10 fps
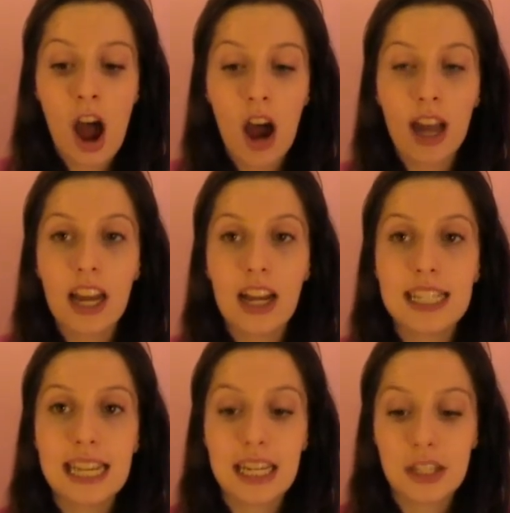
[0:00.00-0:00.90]

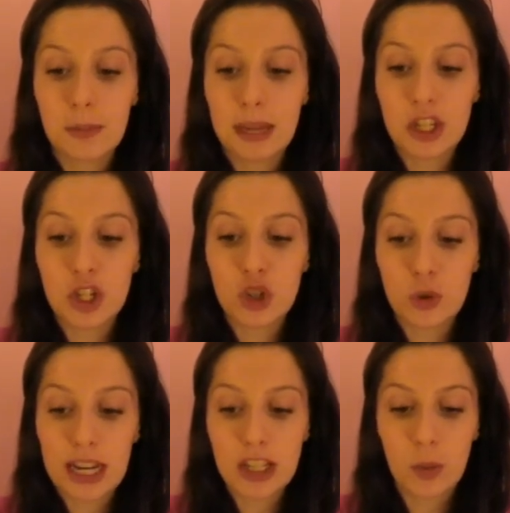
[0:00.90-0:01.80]
highlighting to me
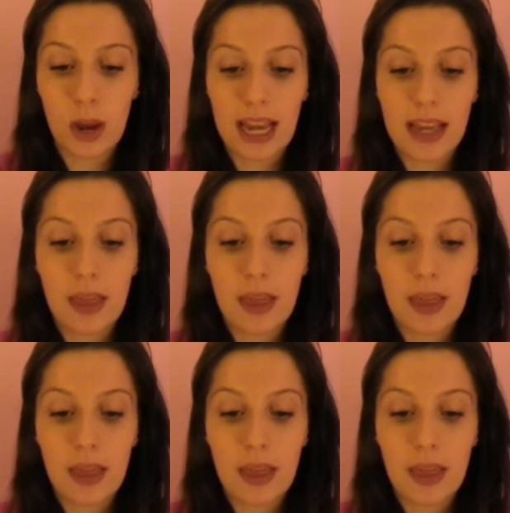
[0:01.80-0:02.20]
straight away